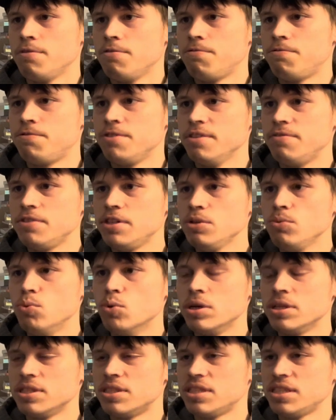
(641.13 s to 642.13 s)

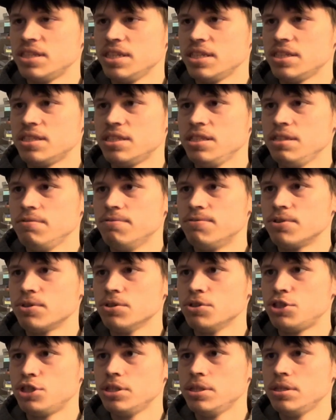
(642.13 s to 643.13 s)
5160
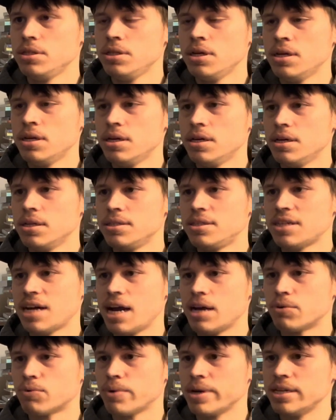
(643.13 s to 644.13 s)
version
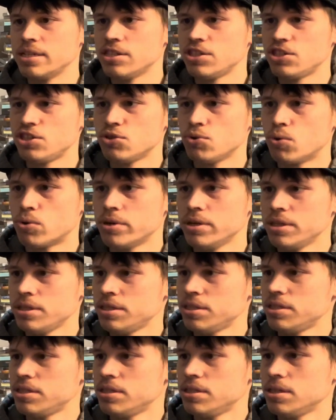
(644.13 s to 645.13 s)

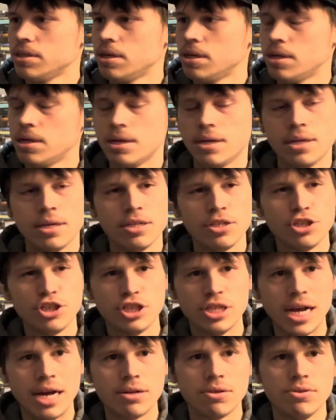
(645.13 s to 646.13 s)
Tyrannosaurus
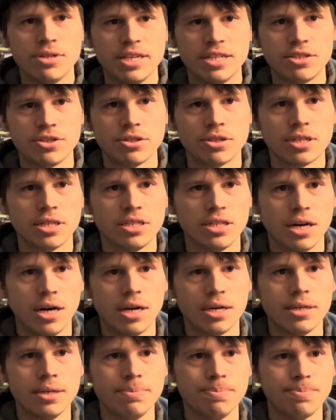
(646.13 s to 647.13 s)
Shadow Dancer
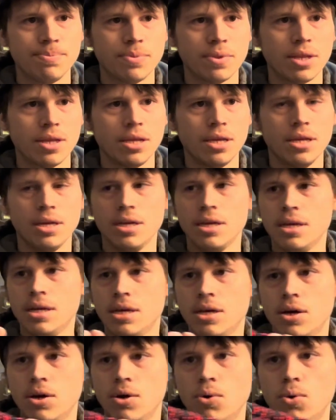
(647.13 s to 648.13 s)
katana,
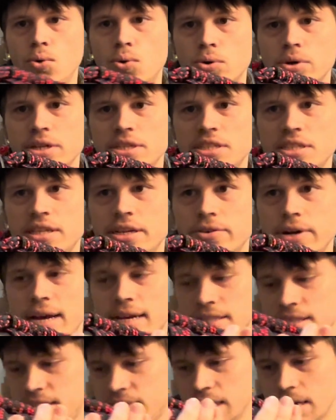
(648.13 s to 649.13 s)
or it's their
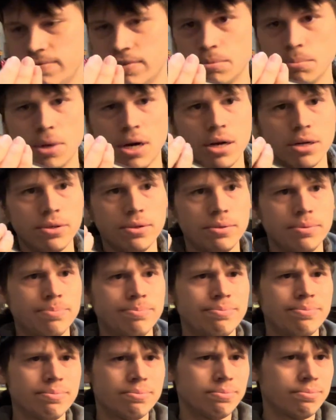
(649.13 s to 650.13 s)
S7 model.
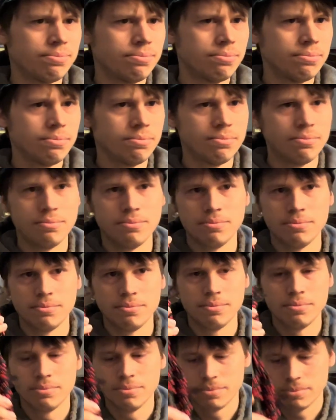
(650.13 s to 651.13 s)

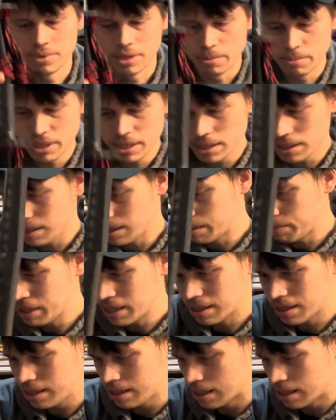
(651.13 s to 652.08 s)
Let me get the